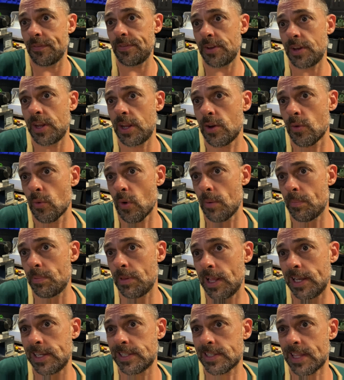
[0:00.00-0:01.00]
you need to
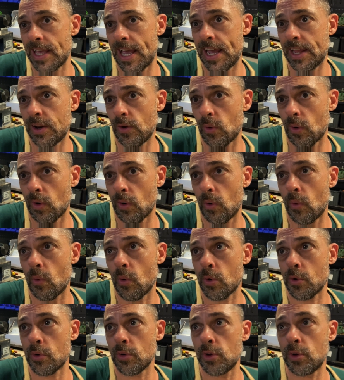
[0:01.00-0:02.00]
replace that or
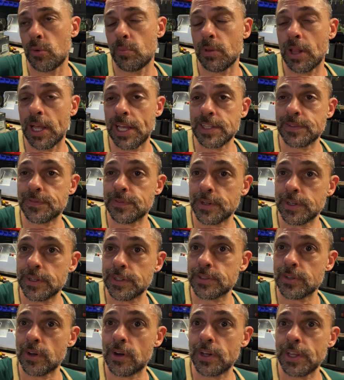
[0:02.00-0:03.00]
order new blades for your
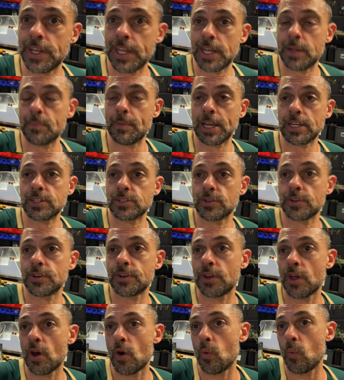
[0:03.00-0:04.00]
saw, you need to make sure
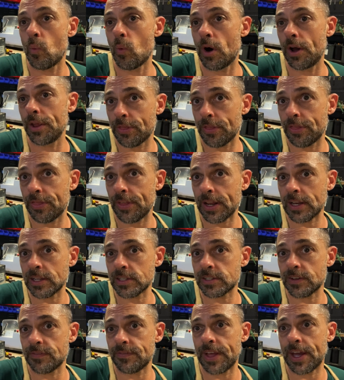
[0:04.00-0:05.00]
to know what the
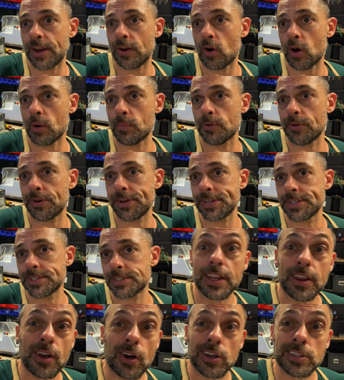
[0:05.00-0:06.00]
thickness of that arbor
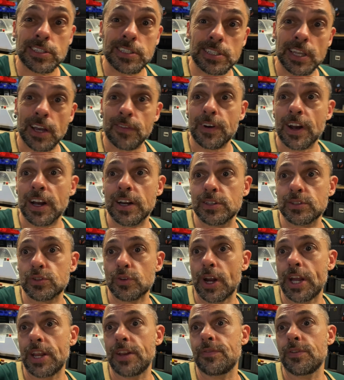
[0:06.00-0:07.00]
is. Aussie Sapphire is
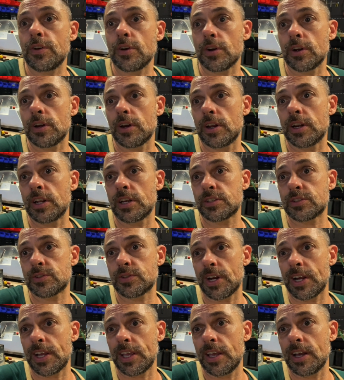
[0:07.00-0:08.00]
great if you're in
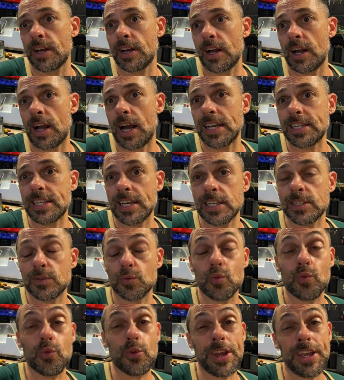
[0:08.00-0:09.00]
Australia. High-tech is
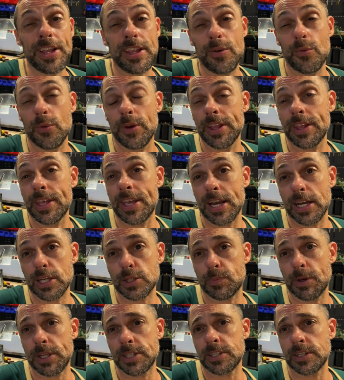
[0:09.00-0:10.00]
really, really
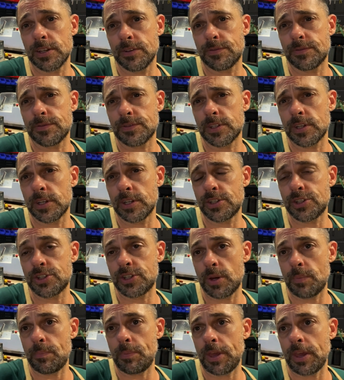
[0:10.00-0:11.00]
expensive to
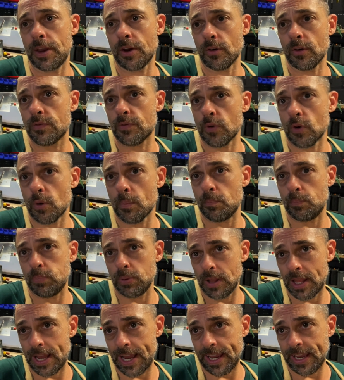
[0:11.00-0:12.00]
ship here for
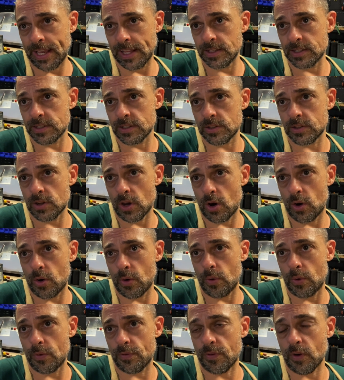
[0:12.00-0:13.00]
blades.
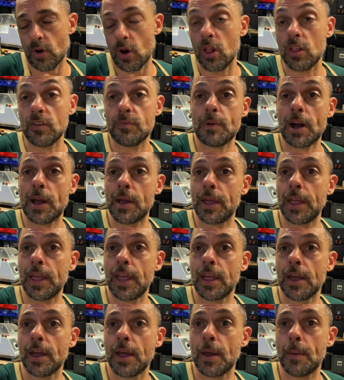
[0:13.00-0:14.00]
So for all of my
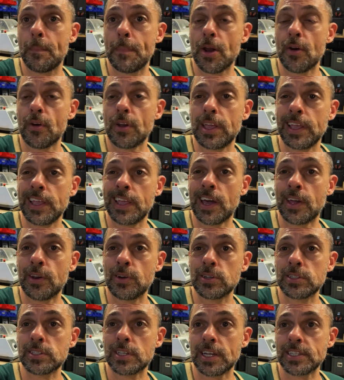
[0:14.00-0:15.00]
American
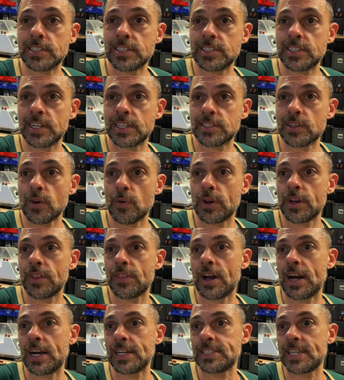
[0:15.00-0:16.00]
cutters, I suggest going to
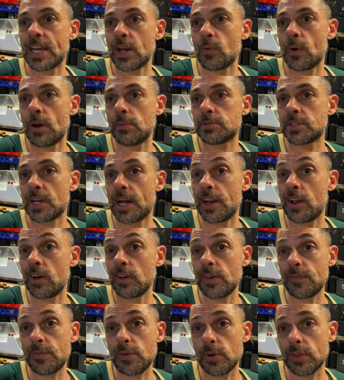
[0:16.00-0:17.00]
the High-Tech website. I'll
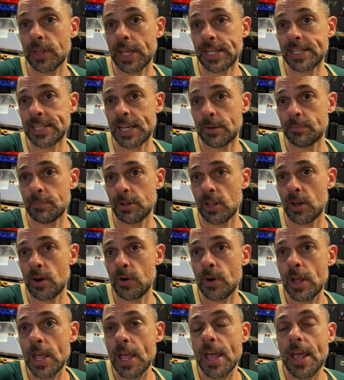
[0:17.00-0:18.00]
give you a link down
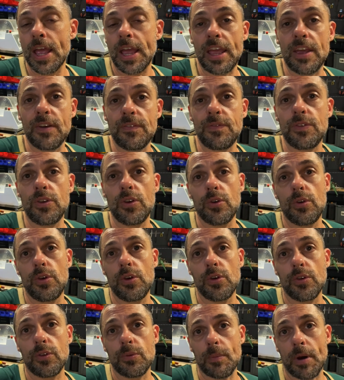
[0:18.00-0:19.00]
below. If you
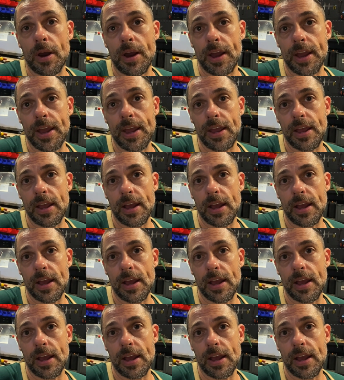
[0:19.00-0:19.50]
use my